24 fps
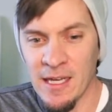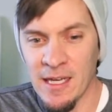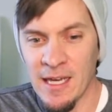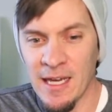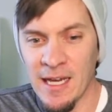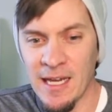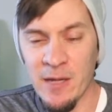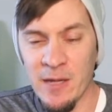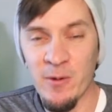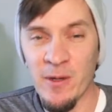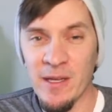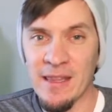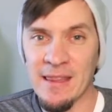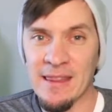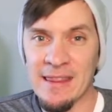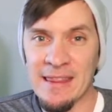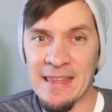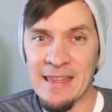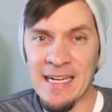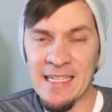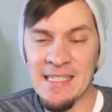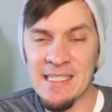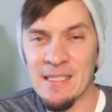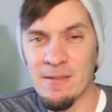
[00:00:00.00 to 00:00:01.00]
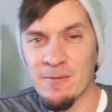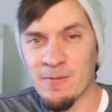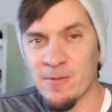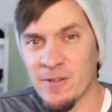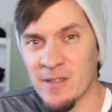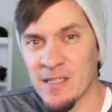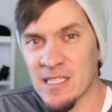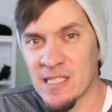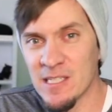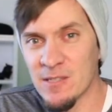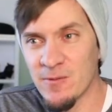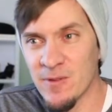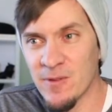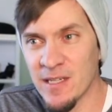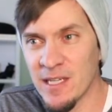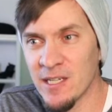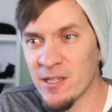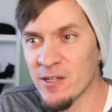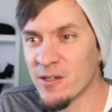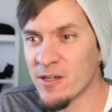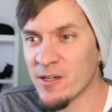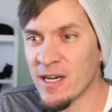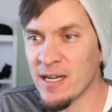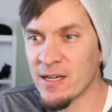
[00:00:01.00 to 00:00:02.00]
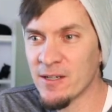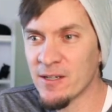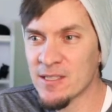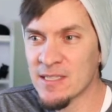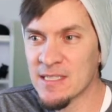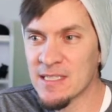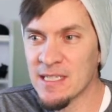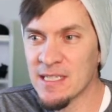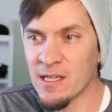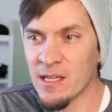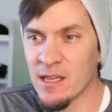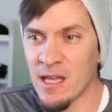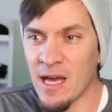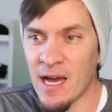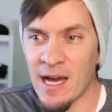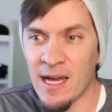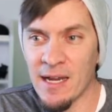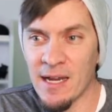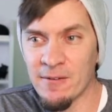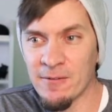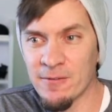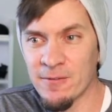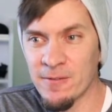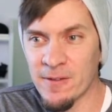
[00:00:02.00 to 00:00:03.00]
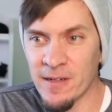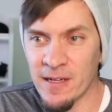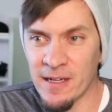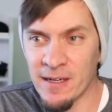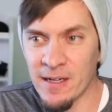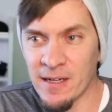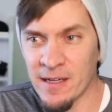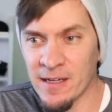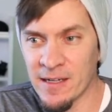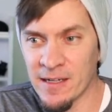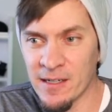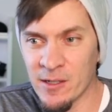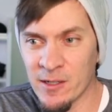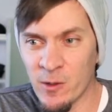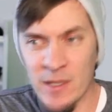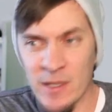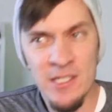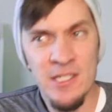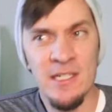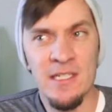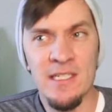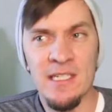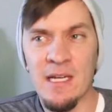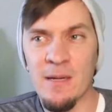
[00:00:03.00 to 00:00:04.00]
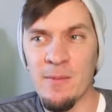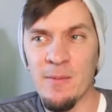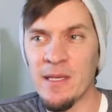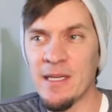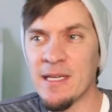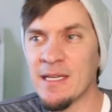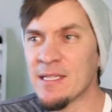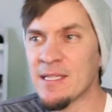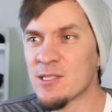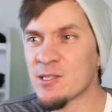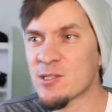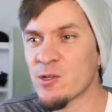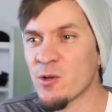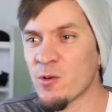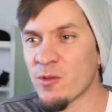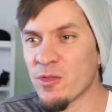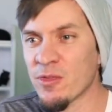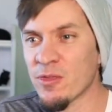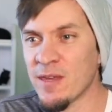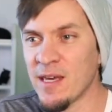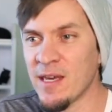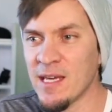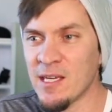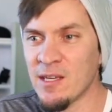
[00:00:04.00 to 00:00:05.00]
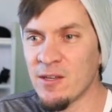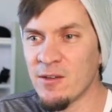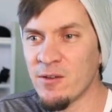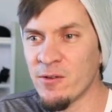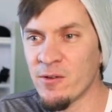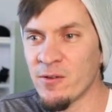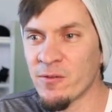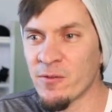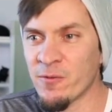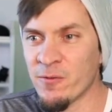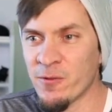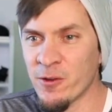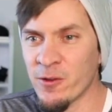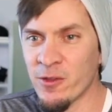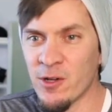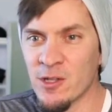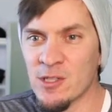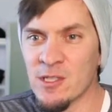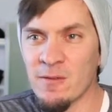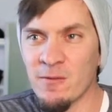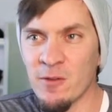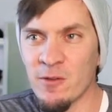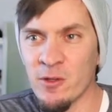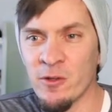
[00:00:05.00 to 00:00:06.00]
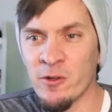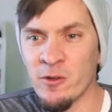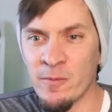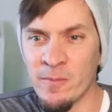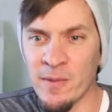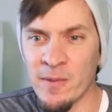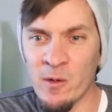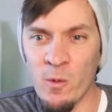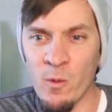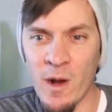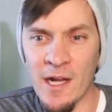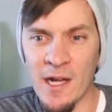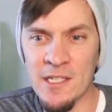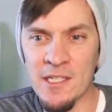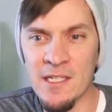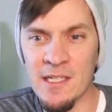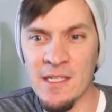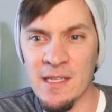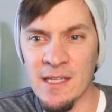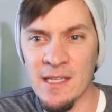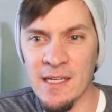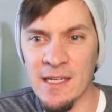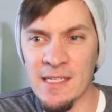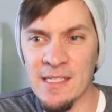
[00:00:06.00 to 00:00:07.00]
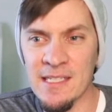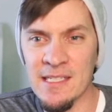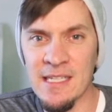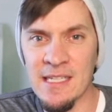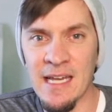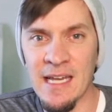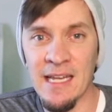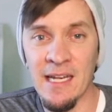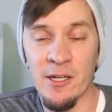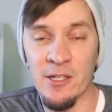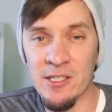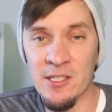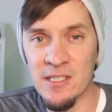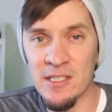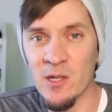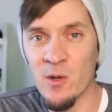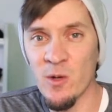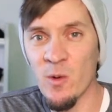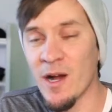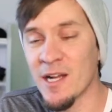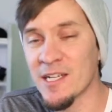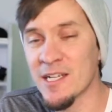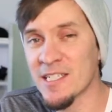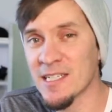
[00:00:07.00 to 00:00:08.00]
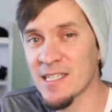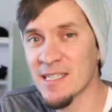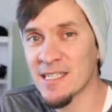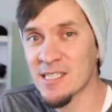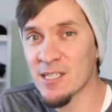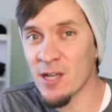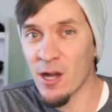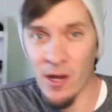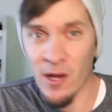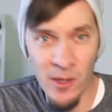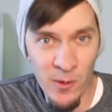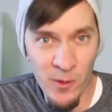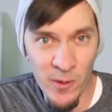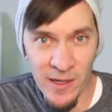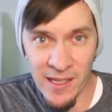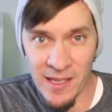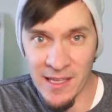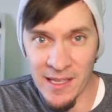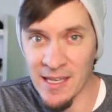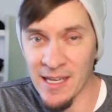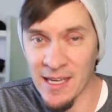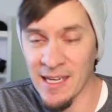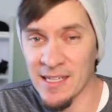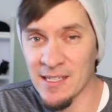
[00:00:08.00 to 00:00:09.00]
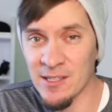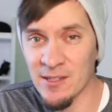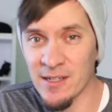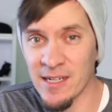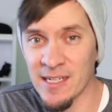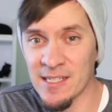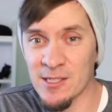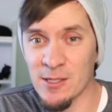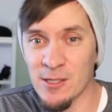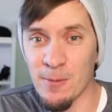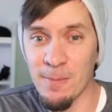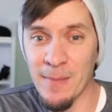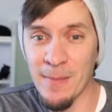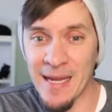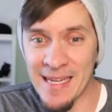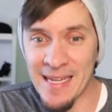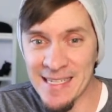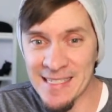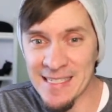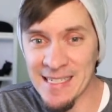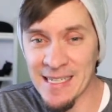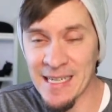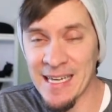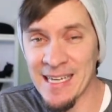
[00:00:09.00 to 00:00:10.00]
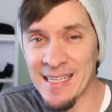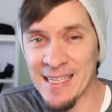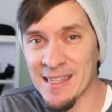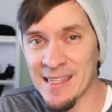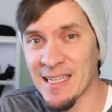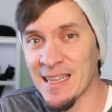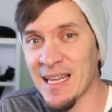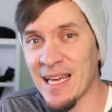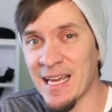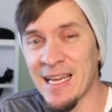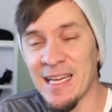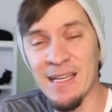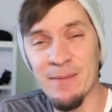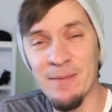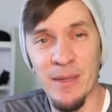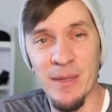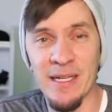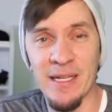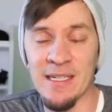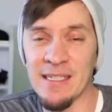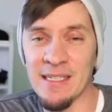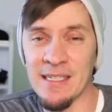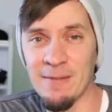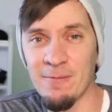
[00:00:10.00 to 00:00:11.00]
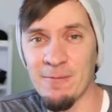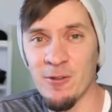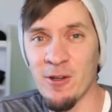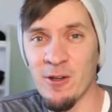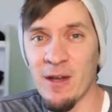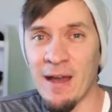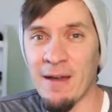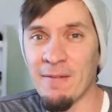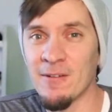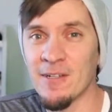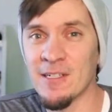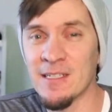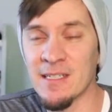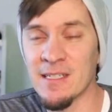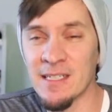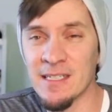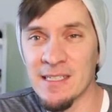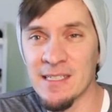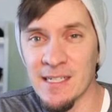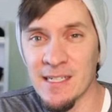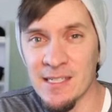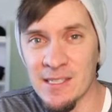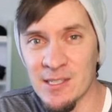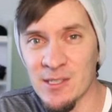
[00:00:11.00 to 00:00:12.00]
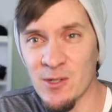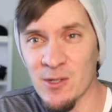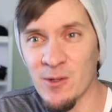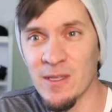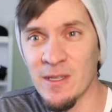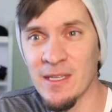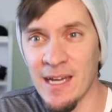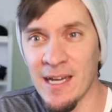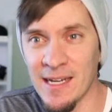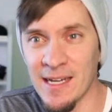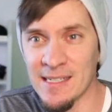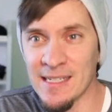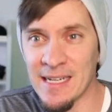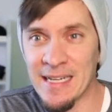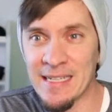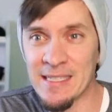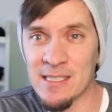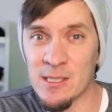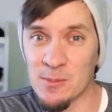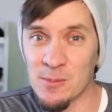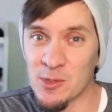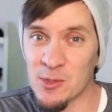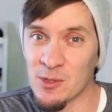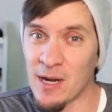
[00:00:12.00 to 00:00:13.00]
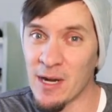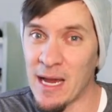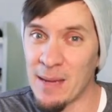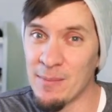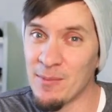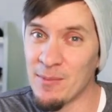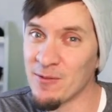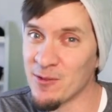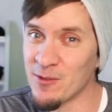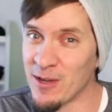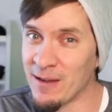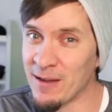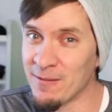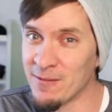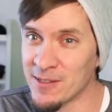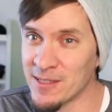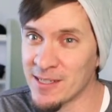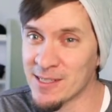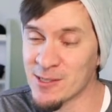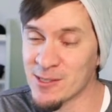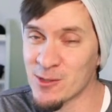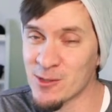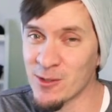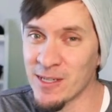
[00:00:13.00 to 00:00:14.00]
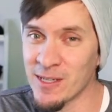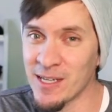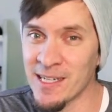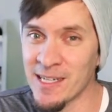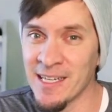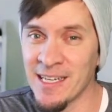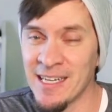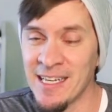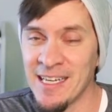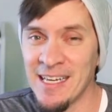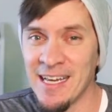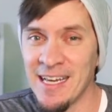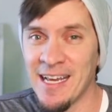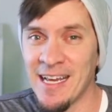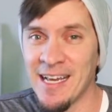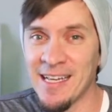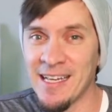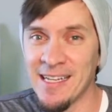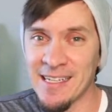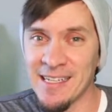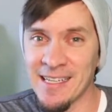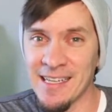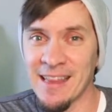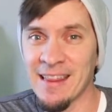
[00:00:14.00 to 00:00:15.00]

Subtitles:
anyway, that's it for this video. I don't see a lot of questions coming in. So thank you for those of you who've been watching this and are still watching this all the way to the end. You guys are amazing. Hit the like button if you haven't done so yet, and subscribe if you haven't done so yet. And